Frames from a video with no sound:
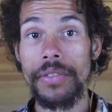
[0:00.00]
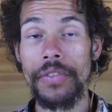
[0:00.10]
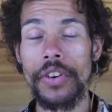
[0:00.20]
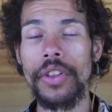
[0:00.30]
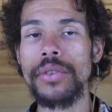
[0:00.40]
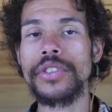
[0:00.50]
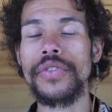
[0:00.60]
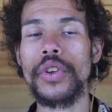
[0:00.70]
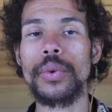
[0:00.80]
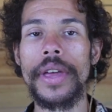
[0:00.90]
for those
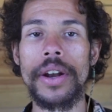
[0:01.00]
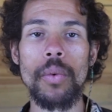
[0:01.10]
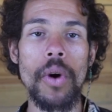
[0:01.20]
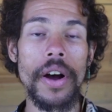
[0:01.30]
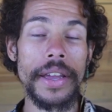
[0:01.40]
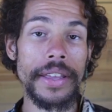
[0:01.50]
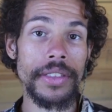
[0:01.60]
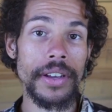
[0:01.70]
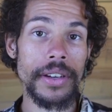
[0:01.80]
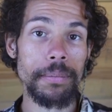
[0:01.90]
of you that are
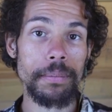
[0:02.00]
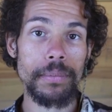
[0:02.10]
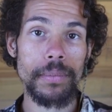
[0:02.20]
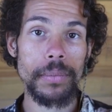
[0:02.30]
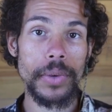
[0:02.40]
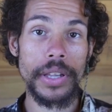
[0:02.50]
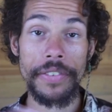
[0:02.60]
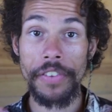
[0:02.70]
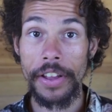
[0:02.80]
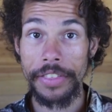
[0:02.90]
walking the
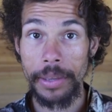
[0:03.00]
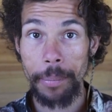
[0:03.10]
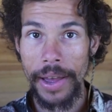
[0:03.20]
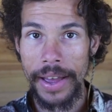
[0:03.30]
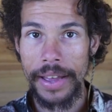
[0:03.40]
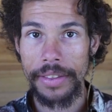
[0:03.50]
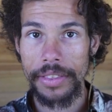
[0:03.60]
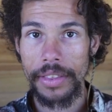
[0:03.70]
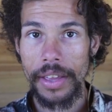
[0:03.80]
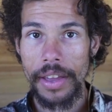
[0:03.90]
Qliphothic
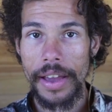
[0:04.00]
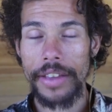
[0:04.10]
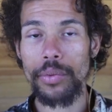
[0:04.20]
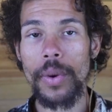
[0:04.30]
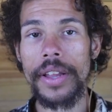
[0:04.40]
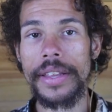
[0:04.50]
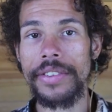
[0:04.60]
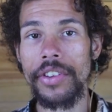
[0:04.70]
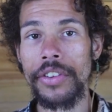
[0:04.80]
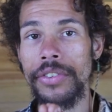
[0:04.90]
path. As well,
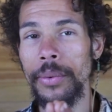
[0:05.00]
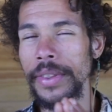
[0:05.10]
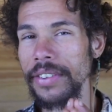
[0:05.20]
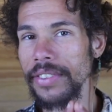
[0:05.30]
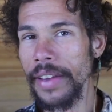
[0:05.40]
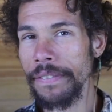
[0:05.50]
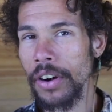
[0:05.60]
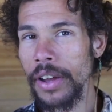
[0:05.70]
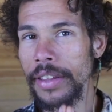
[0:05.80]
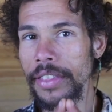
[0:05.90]
it's also in the
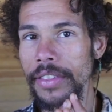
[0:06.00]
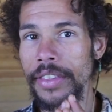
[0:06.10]
Sephiroth,